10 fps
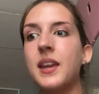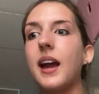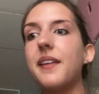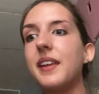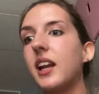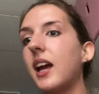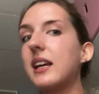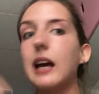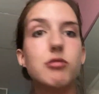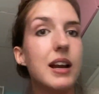and then like
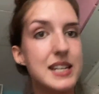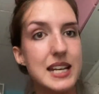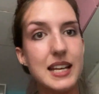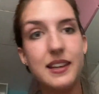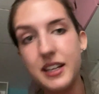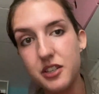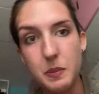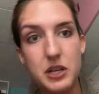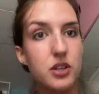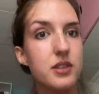get ready in the
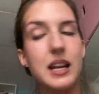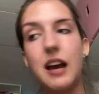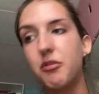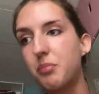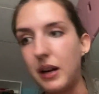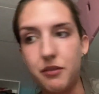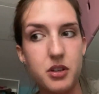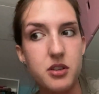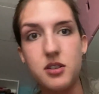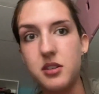intermissions and have
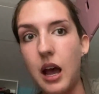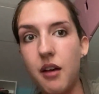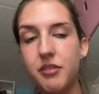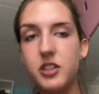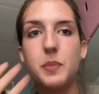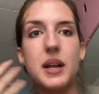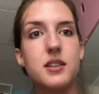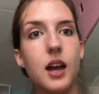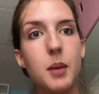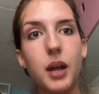breakfast and stuff and spend
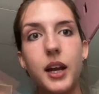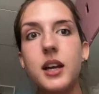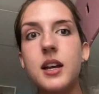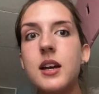time like